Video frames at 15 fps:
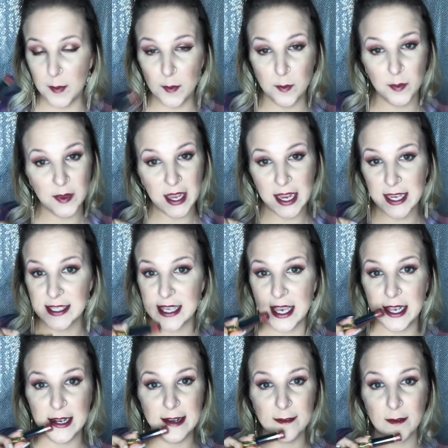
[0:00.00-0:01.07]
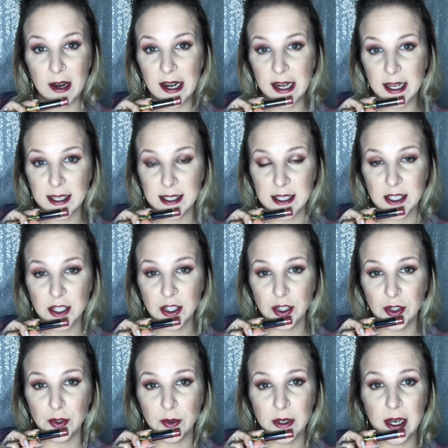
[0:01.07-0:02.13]
like I said, right next
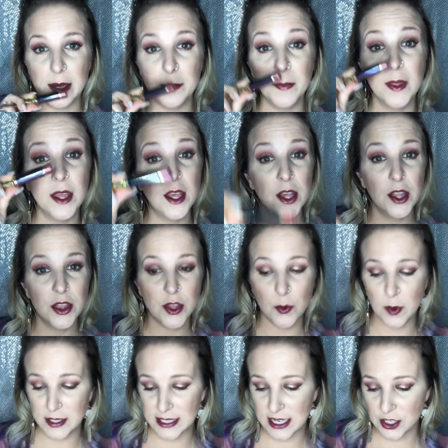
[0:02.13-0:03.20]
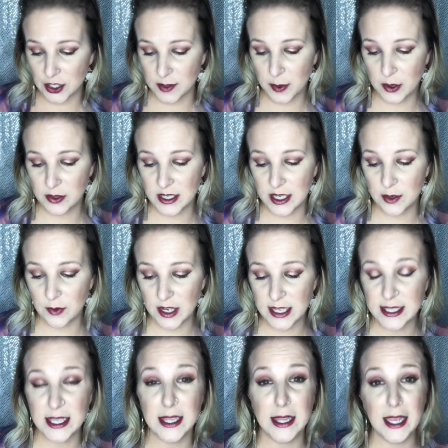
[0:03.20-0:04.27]
to the ones I just posted
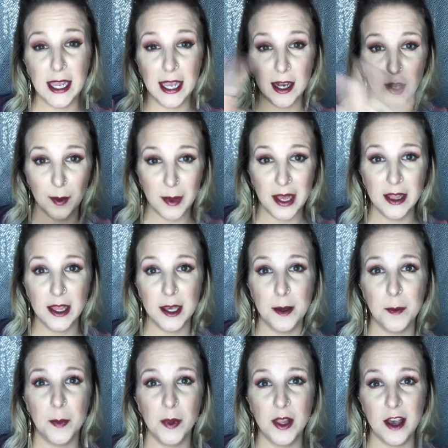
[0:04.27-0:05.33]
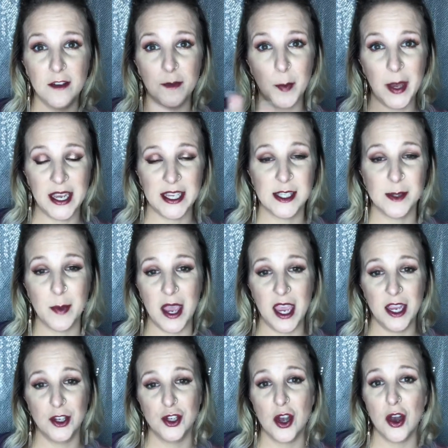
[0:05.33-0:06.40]
recently and on my Lip Love Pics
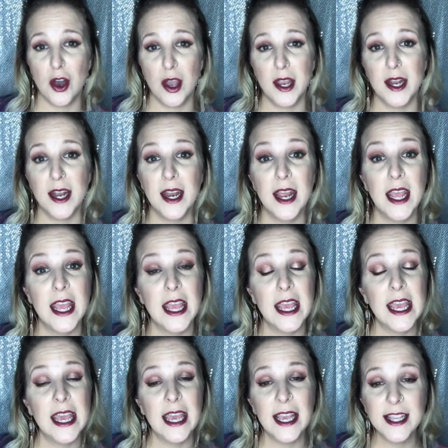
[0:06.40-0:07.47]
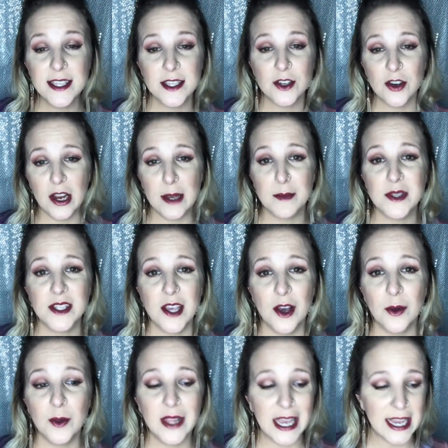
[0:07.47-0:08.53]
page on Instagram. So
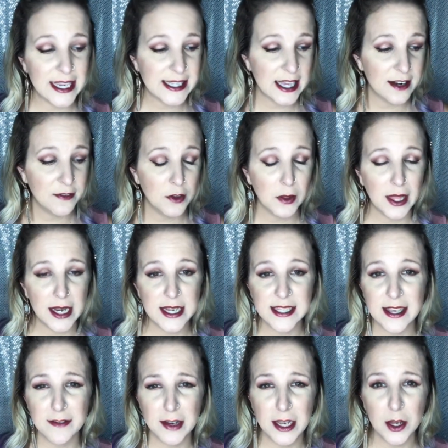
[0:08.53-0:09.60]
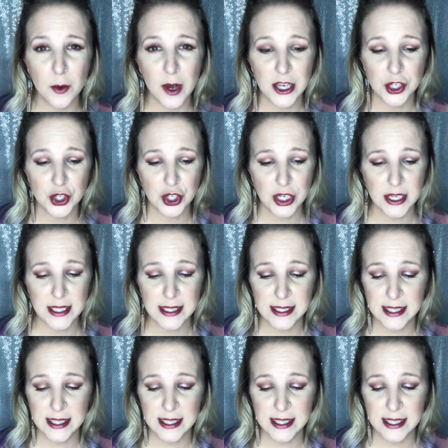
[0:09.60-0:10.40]
like I said, if you ladies have any questions,